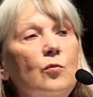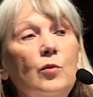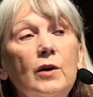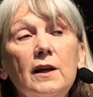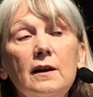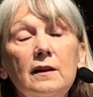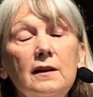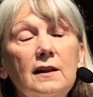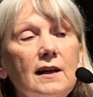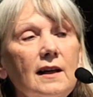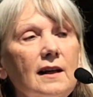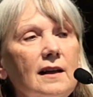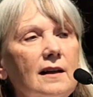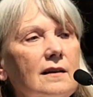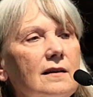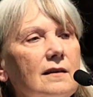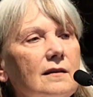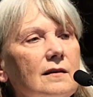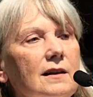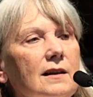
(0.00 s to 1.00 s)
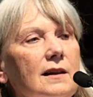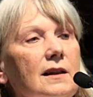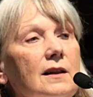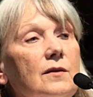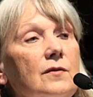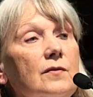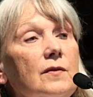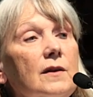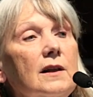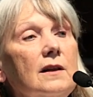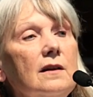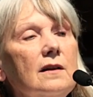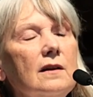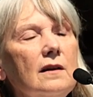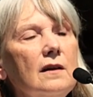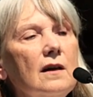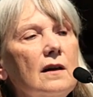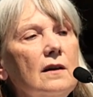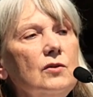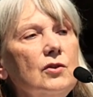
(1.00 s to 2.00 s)
we again live in
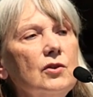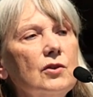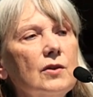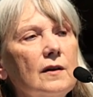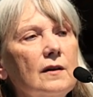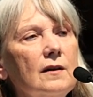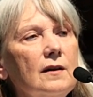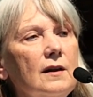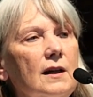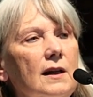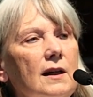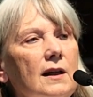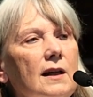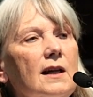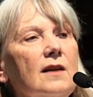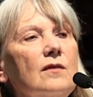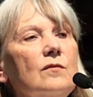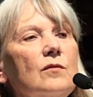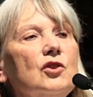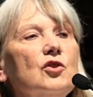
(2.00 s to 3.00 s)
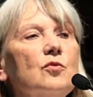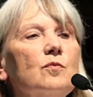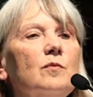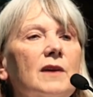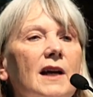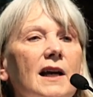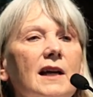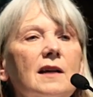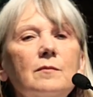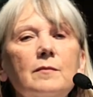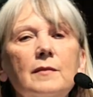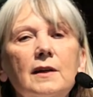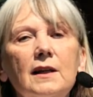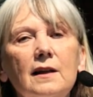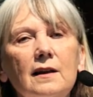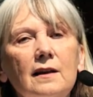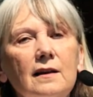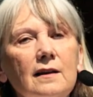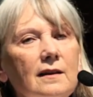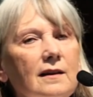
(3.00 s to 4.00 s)
a culture in which
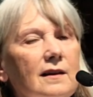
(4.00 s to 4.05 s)
blaming